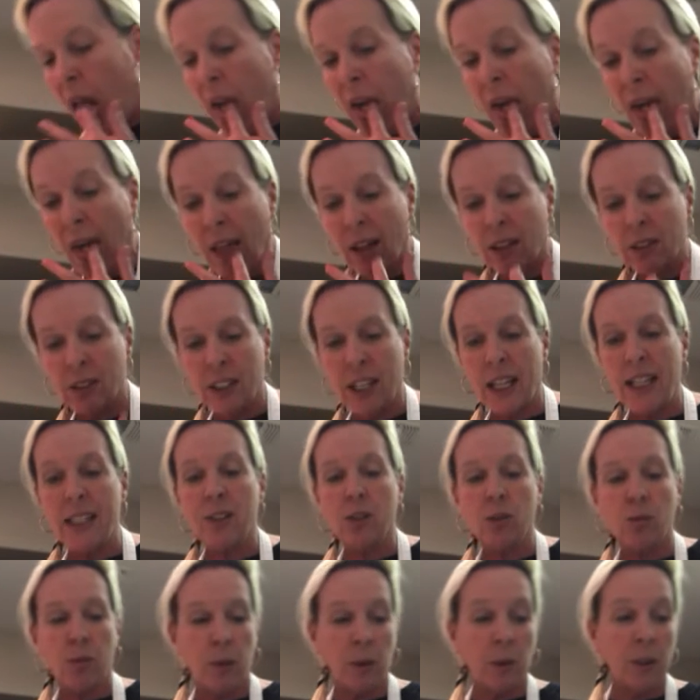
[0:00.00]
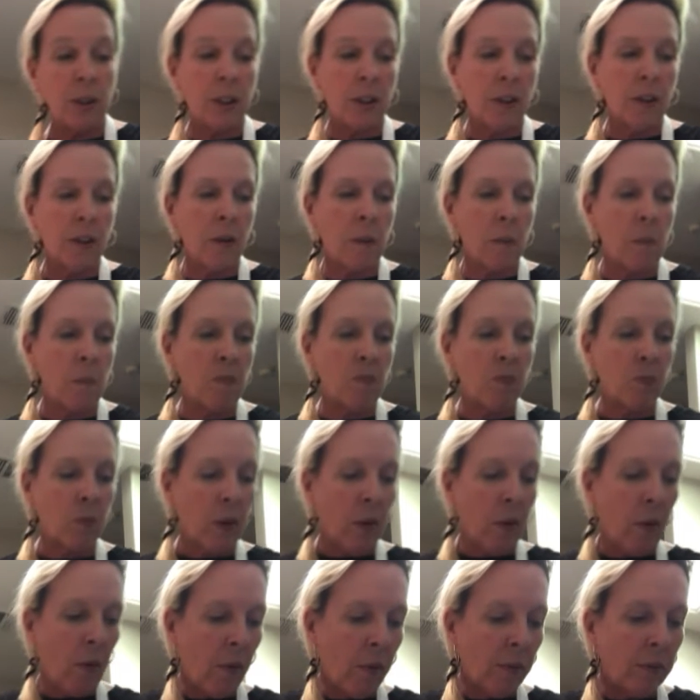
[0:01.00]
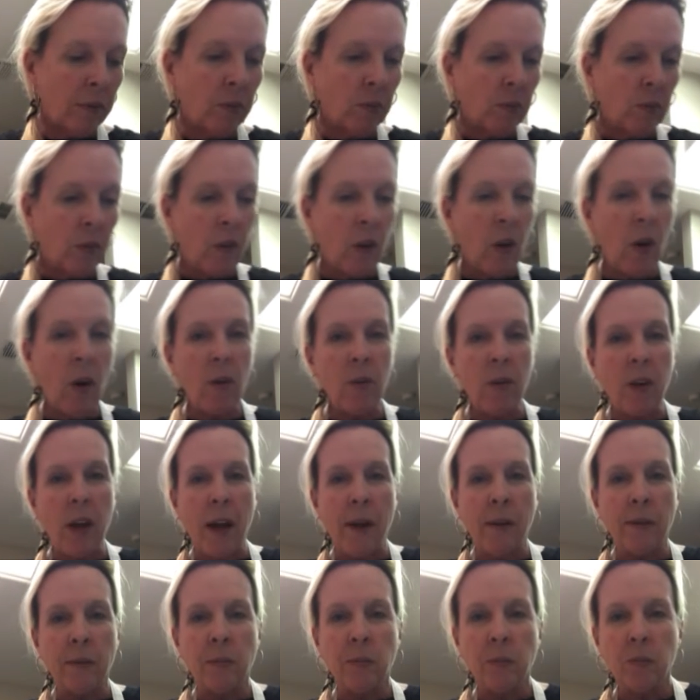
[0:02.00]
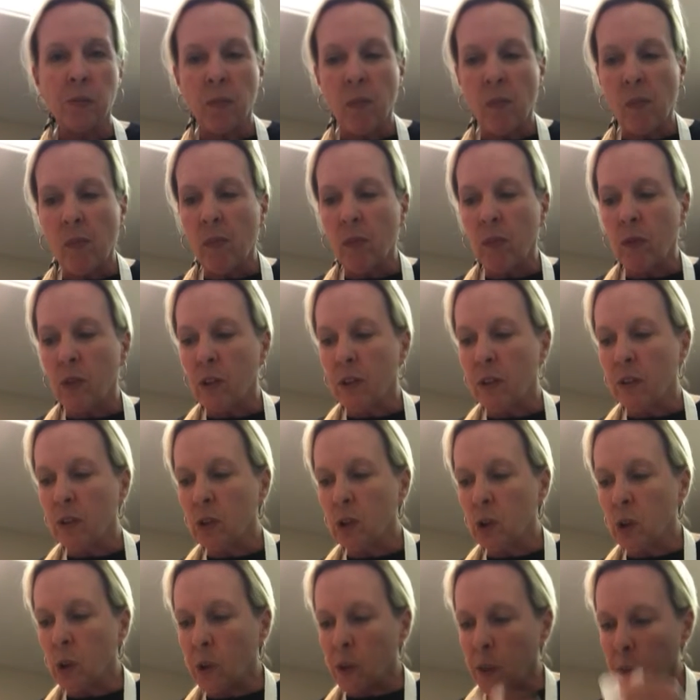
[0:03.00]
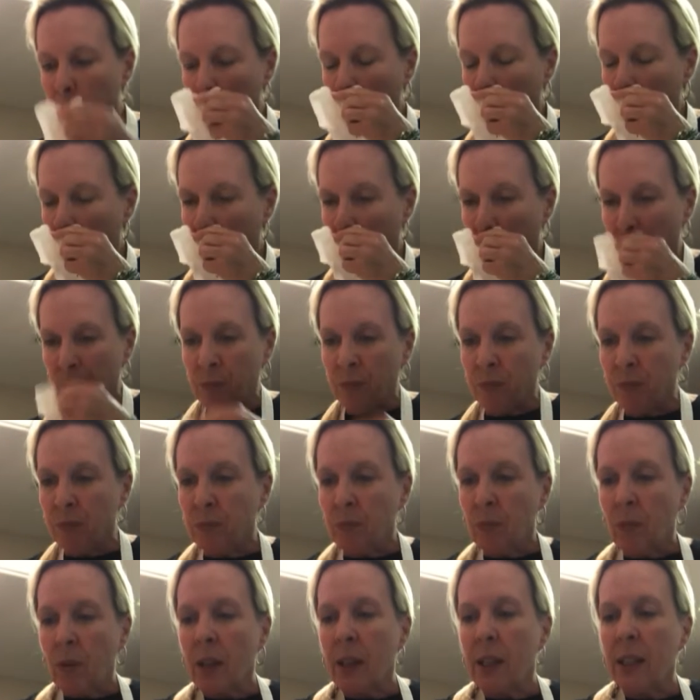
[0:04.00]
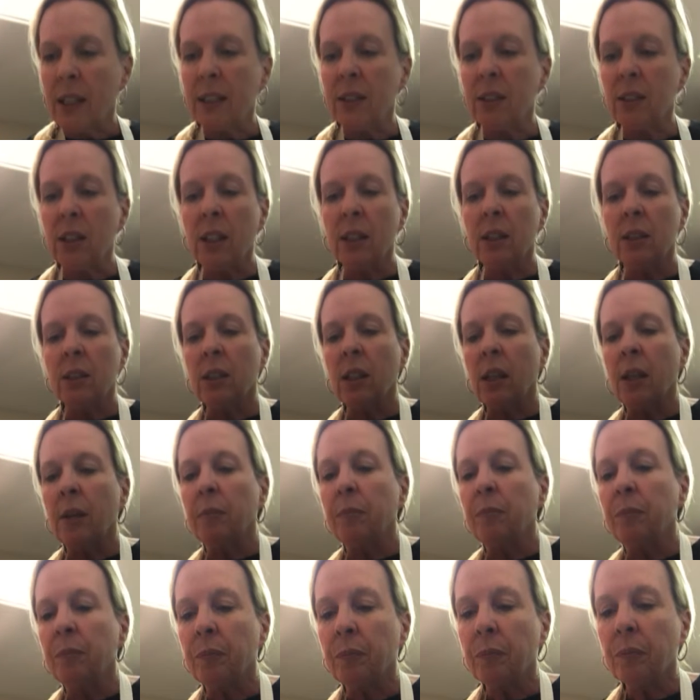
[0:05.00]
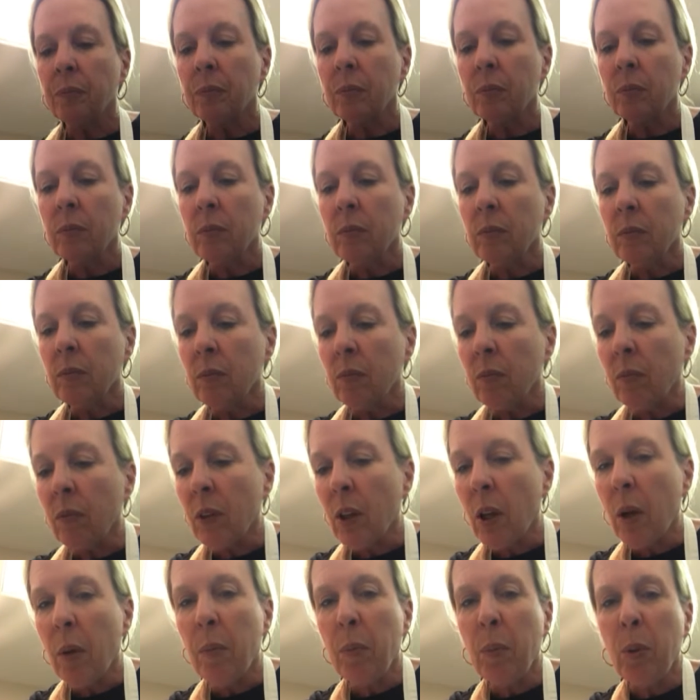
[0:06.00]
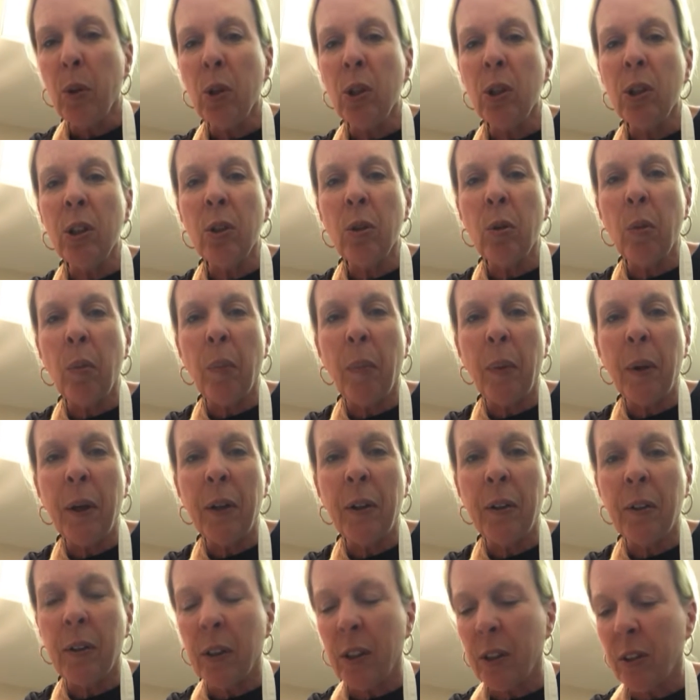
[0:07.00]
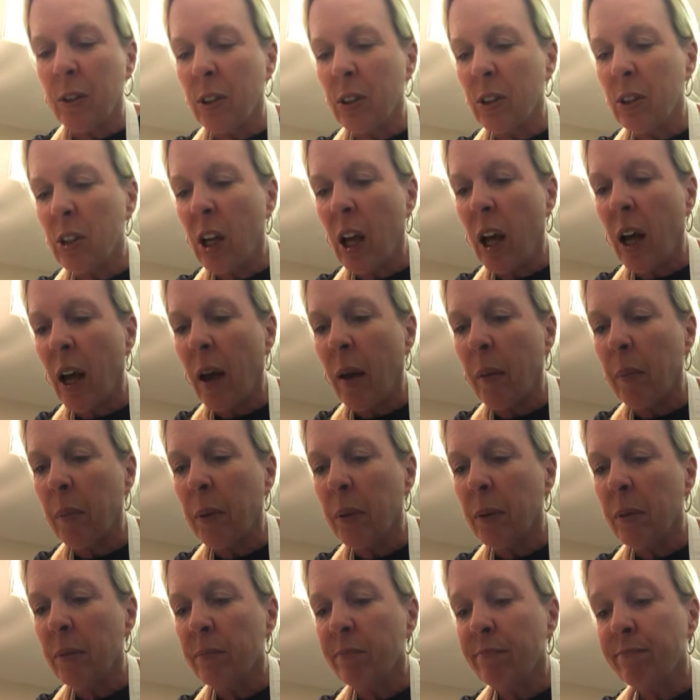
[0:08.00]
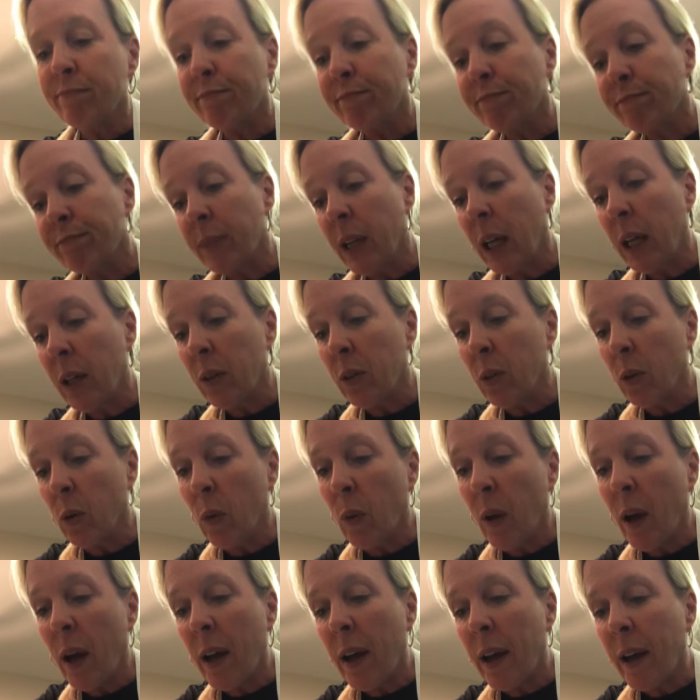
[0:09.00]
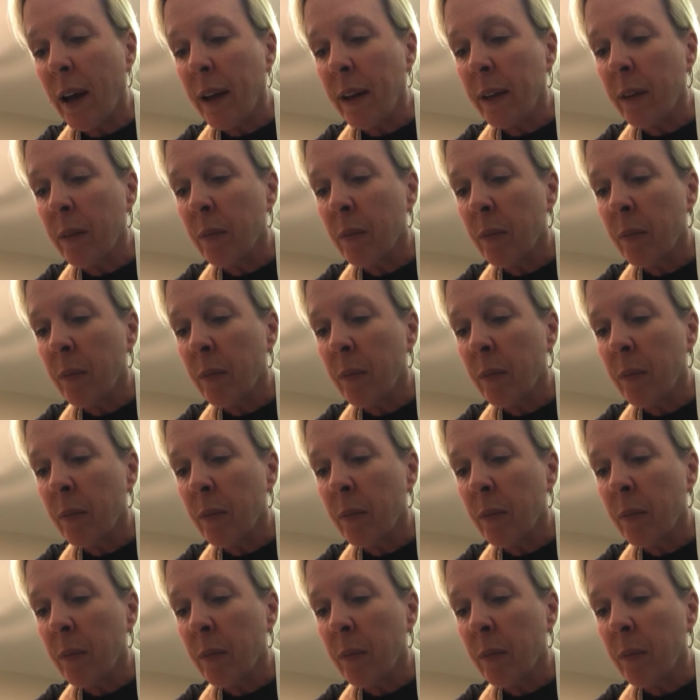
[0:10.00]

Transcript: Oh, tastes really good. Okay, so then it says to put a little butter on the top. I don't know why,